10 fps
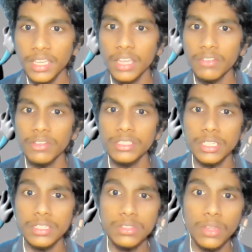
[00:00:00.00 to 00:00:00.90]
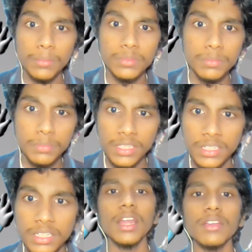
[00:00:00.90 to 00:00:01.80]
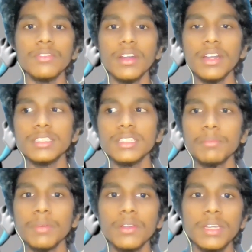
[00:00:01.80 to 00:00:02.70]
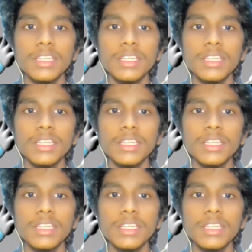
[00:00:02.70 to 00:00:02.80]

it can reach its top speed. Like for an example, look